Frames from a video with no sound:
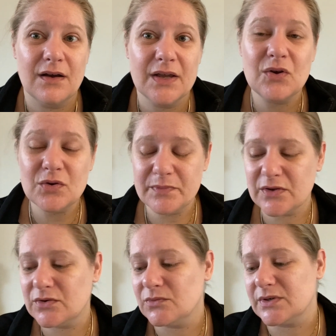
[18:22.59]
It could be
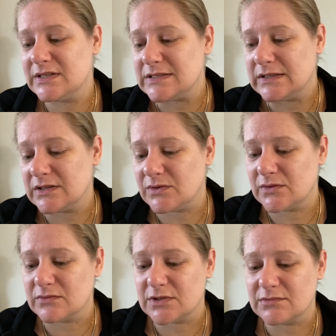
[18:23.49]
cool releasing it
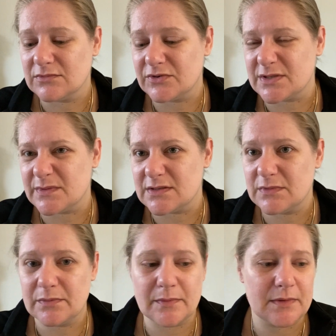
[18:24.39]
around Christmas,
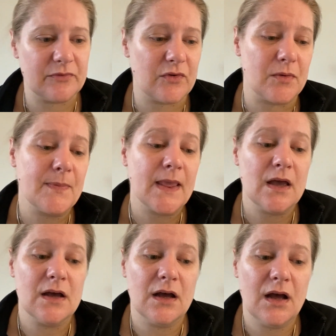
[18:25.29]
maybe a bit
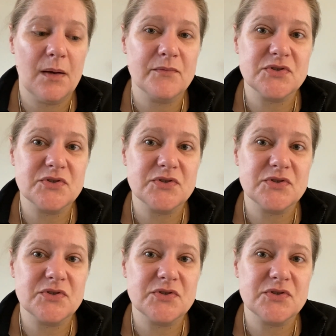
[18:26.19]
more.